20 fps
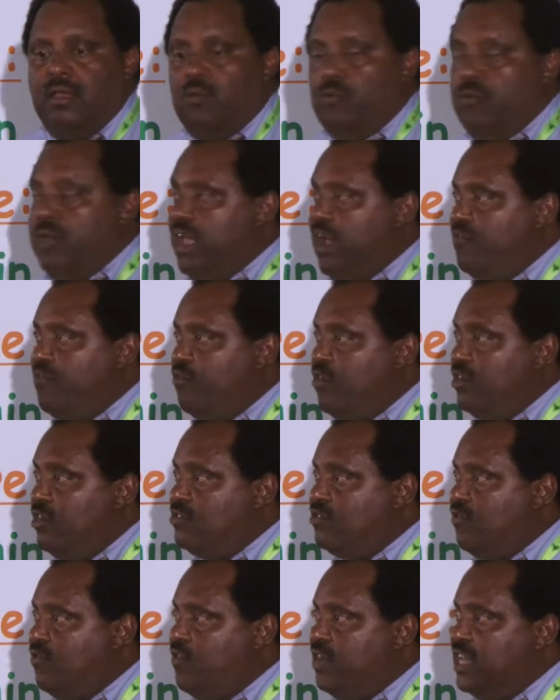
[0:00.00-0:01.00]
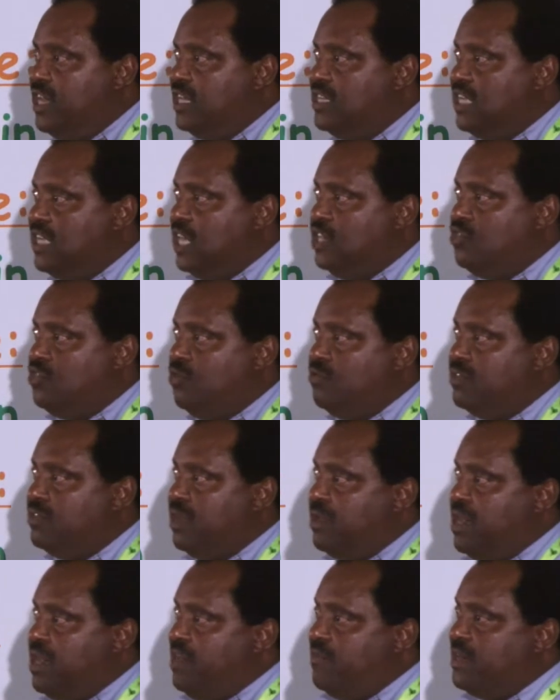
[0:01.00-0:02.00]
We have also figures that show
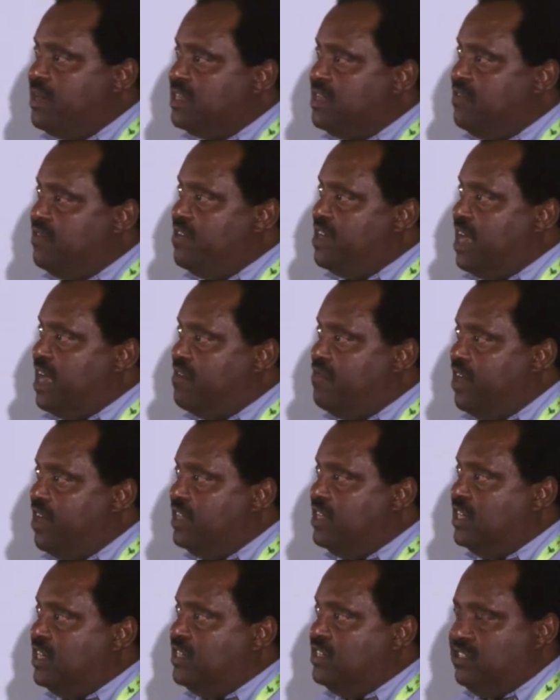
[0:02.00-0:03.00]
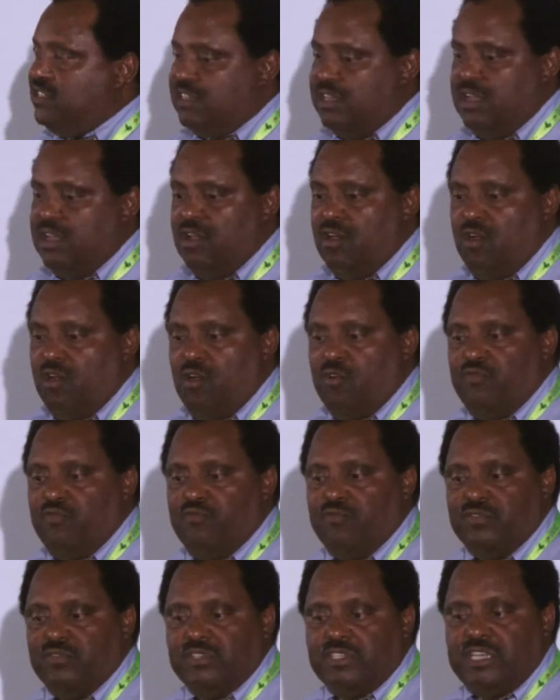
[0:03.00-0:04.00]
the labor-saving advantage of
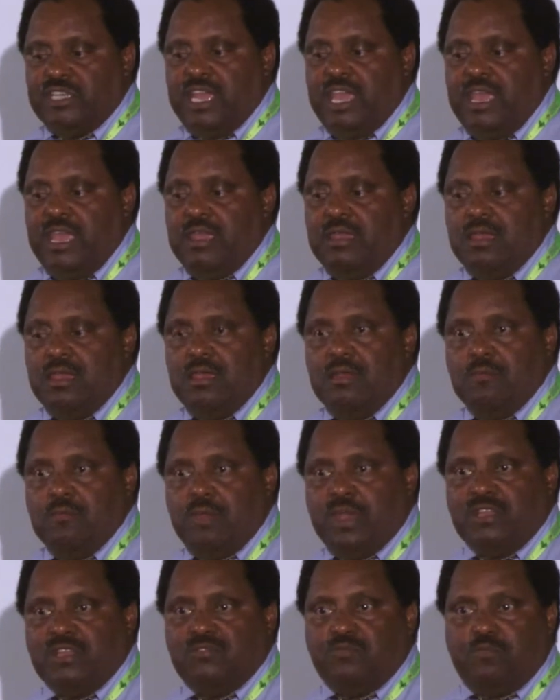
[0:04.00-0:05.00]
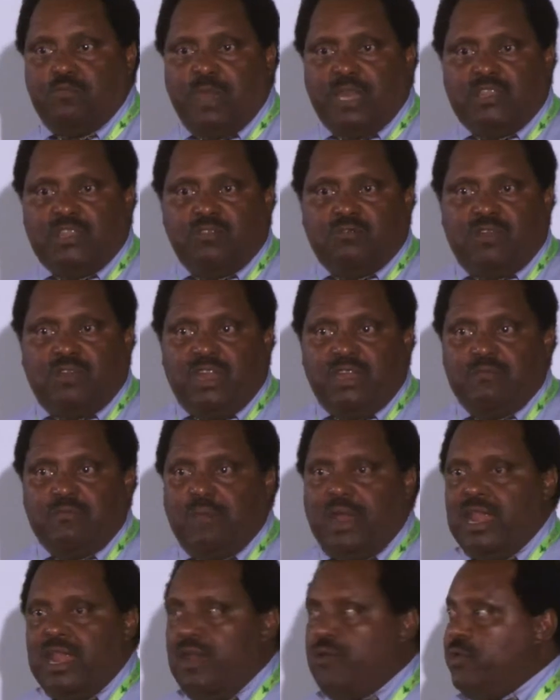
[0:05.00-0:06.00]
CA, particularly in
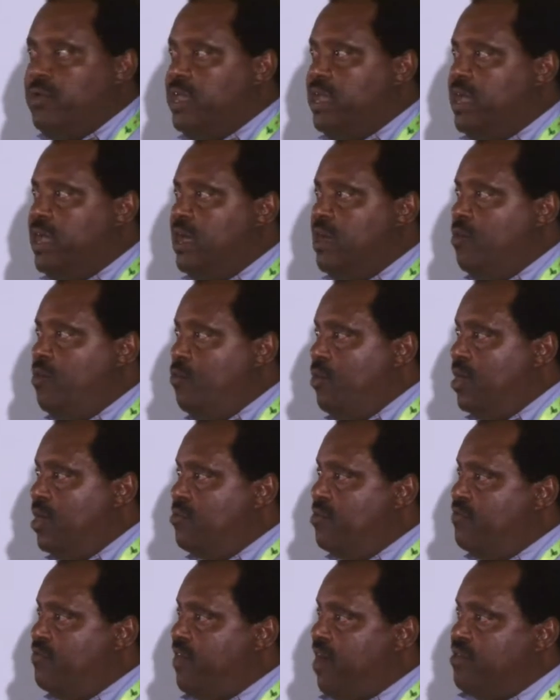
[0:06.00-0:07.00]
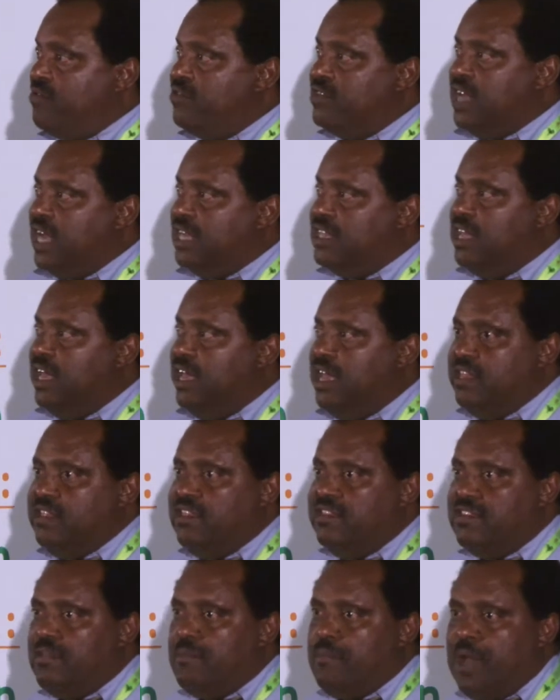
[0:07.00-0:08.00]
Malawi, where we found that it
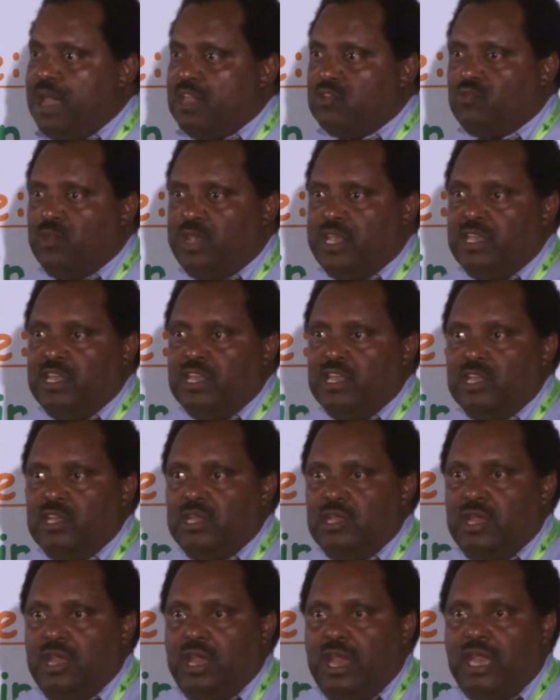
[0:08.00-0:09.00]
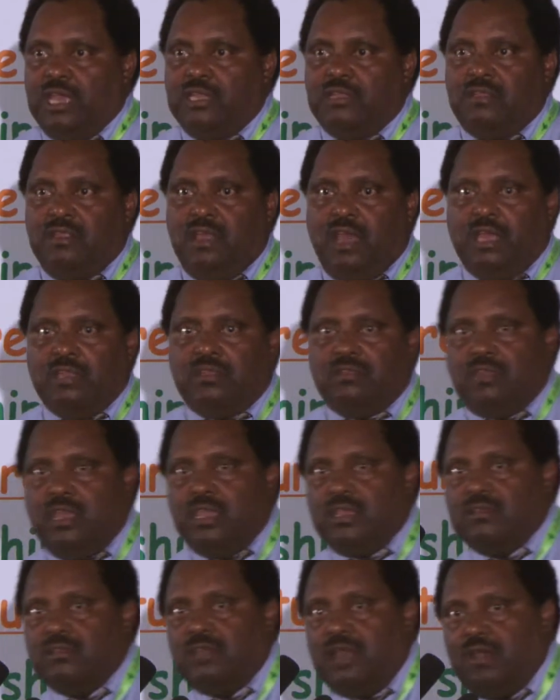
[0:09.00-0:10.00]
is a pathway. I
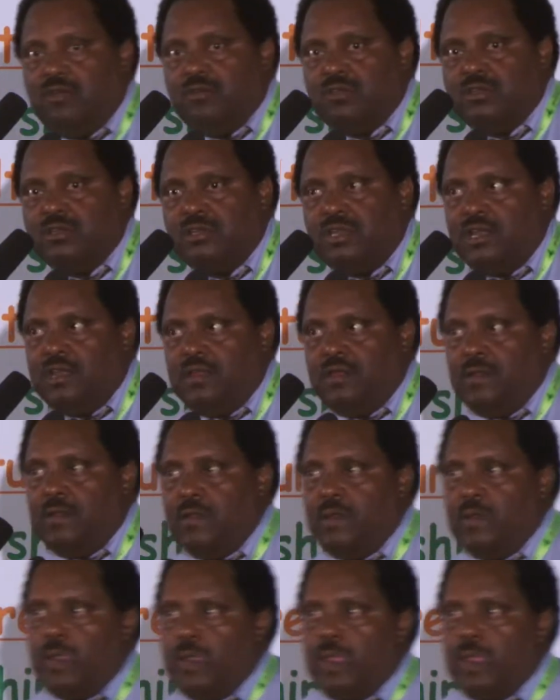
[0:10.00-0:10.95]
think our